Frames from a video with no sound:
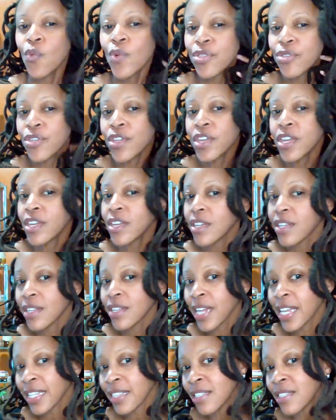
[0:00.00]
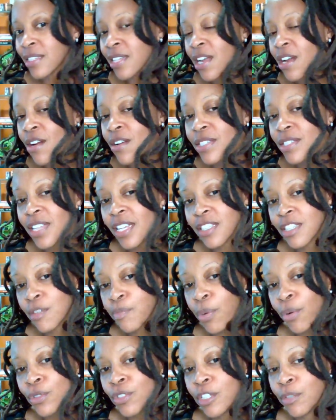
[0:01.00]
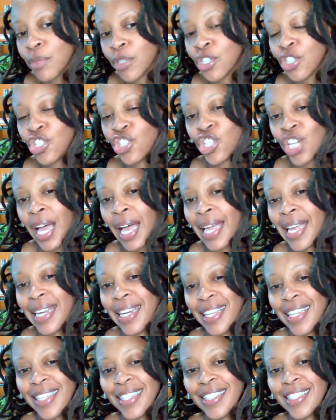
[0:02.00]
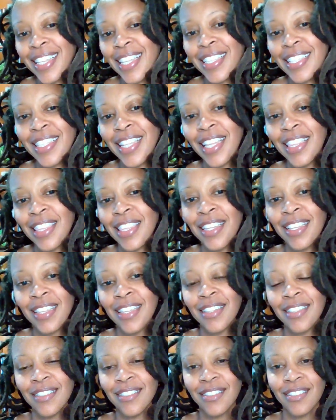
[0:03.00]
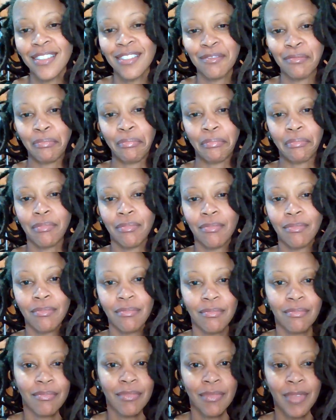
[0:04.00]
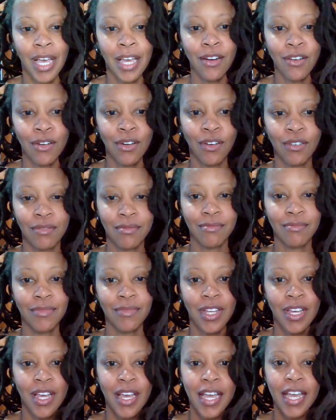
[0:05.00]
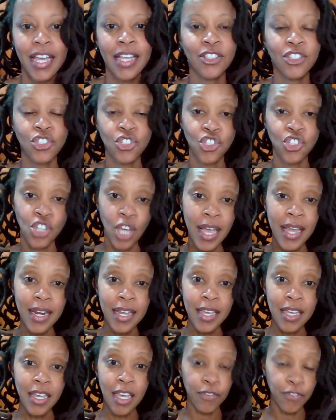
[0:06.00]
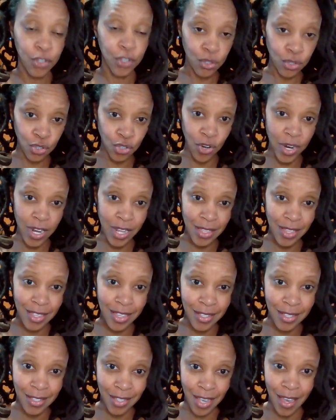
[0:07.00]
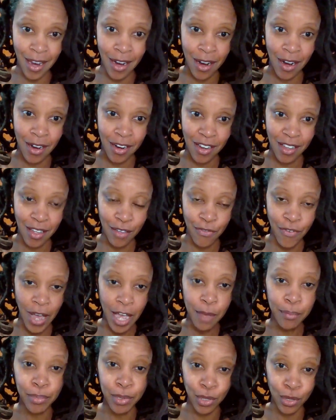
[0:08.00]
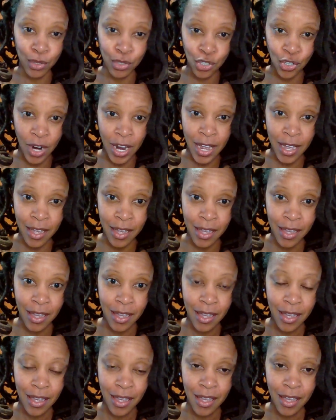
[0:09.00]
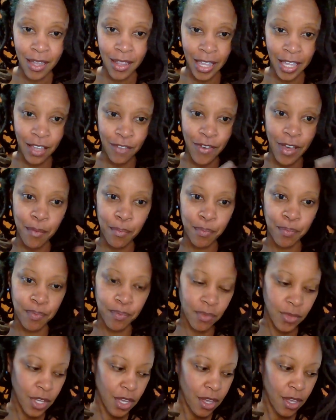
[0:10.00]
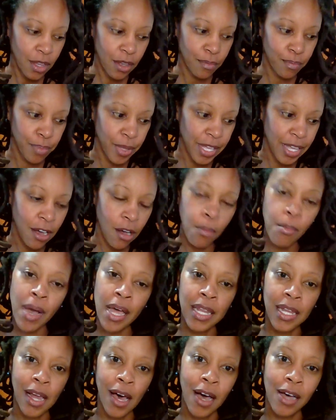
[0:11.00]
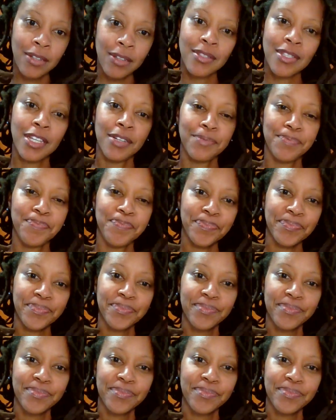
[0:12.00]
think like this hair is not supposed to be shiny. That's not the, I don't know. It's shiny if you straighten this hair. If I blow dry, like if I pick out my locks and